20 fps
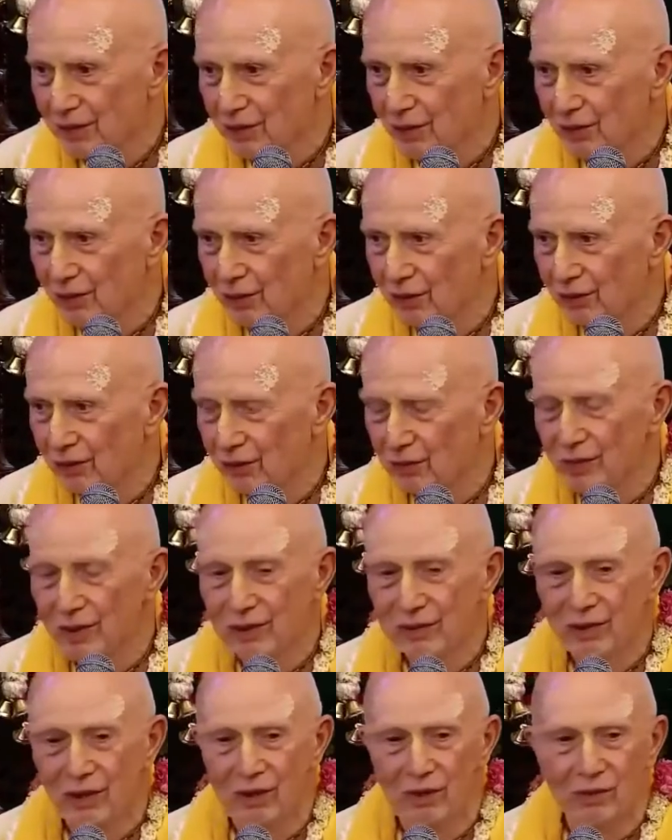So the
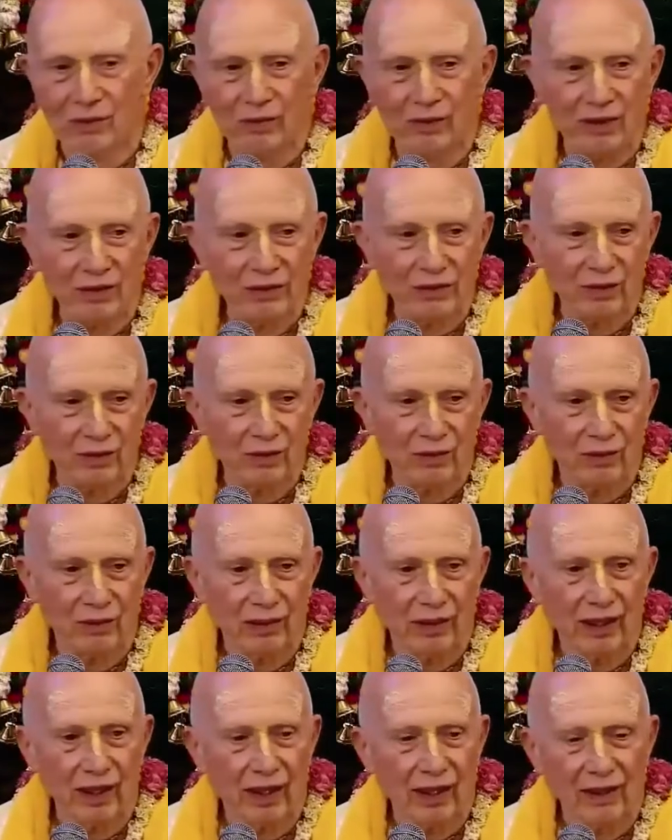result was the
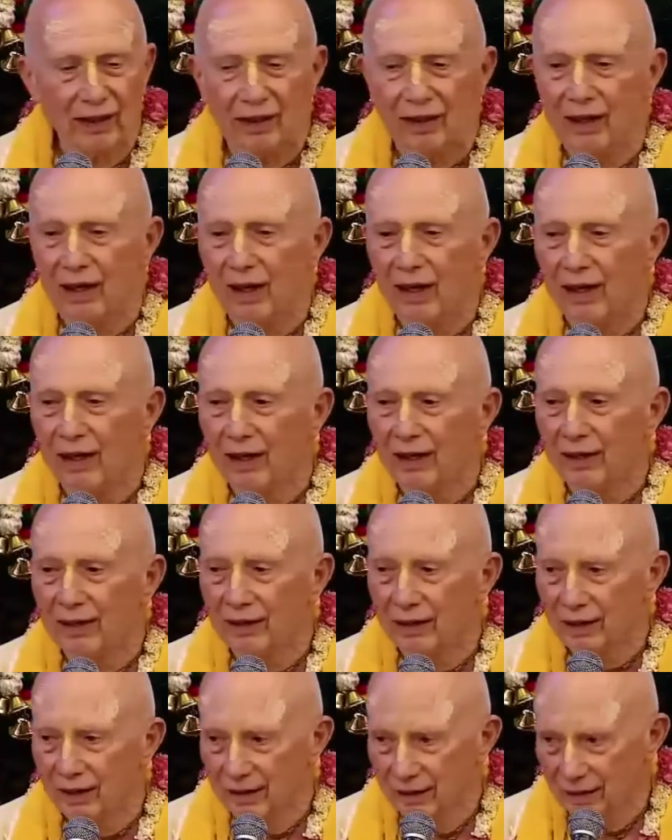boy got
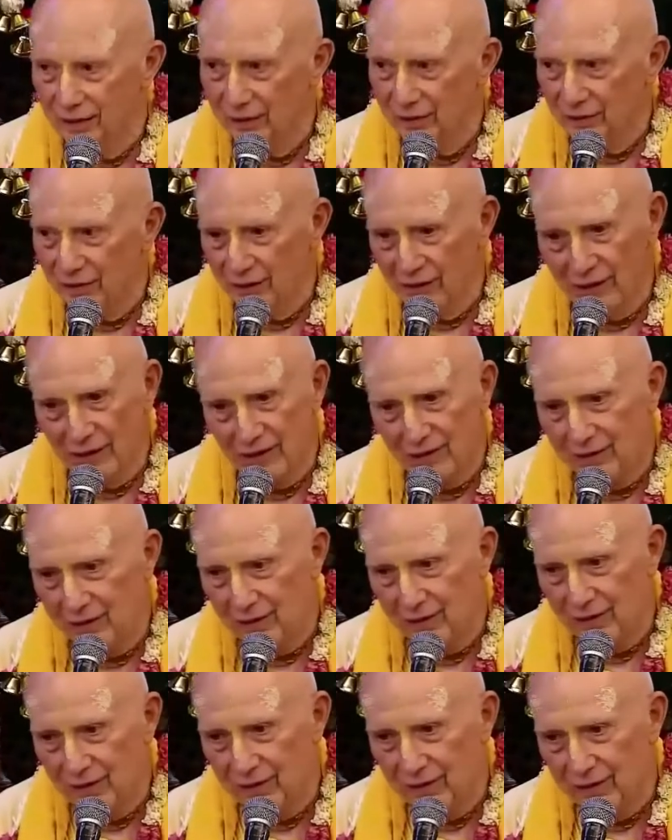nine A's,
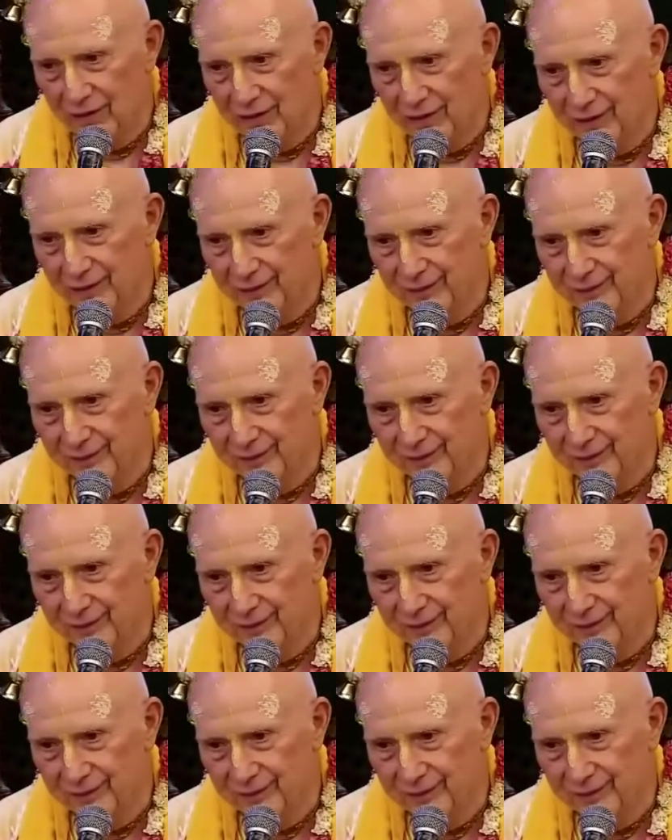not ten.